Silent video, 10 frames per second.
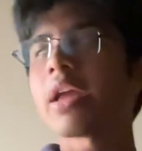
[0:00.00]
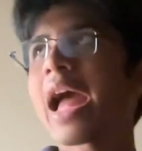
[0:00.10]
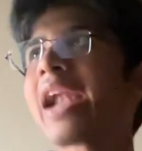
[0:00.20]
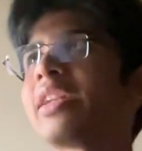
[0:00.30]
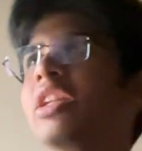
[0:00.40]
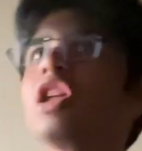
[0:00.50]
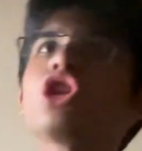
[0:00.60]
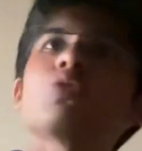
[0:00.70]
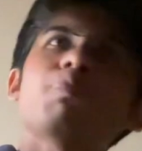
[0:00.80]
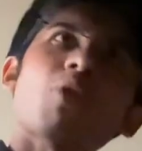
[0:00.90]
at
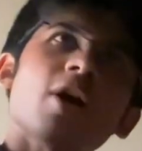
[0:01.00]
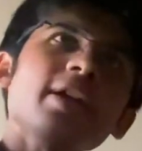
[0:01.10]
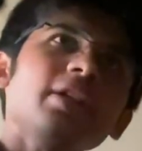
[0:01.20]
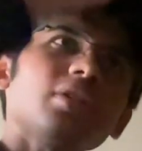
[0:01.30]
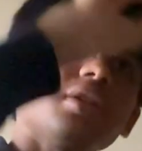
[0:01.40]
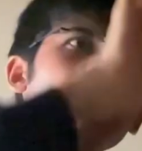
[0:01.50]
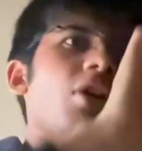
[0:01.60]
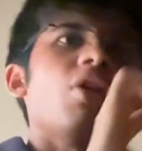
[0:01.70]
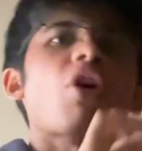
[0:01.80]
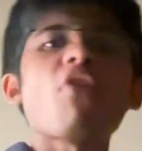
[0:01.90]
each point
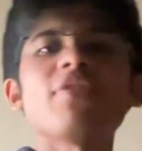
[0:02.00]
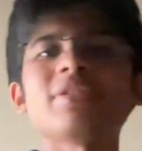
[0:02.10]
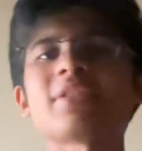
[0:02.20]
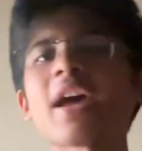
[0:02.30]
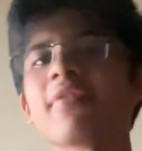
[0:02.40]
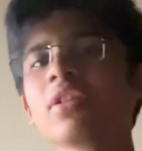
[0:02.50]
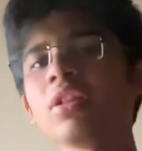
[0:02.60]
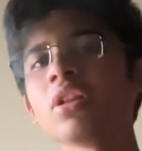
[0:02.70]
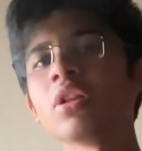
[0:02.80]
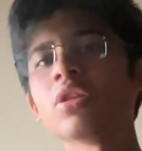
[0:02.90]
of its travel,